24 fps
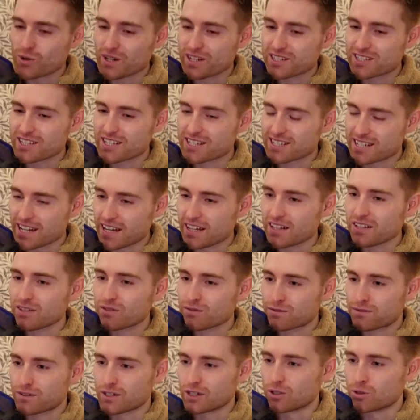it's an
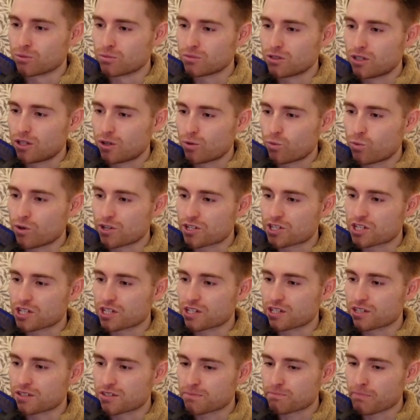Italian film, which
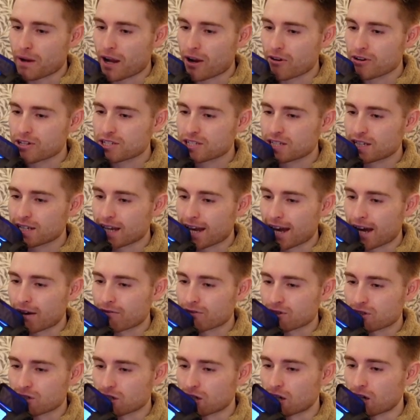is parodying
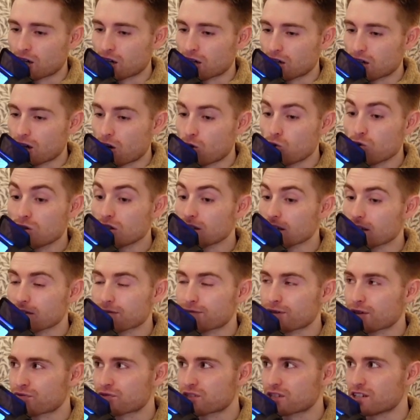Avatar only
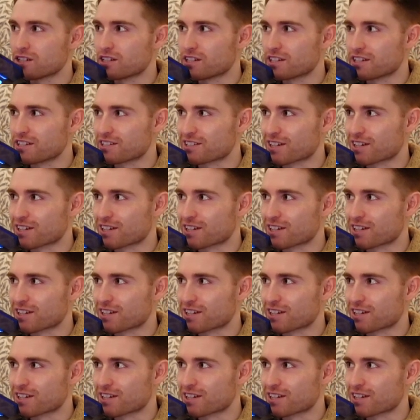15 years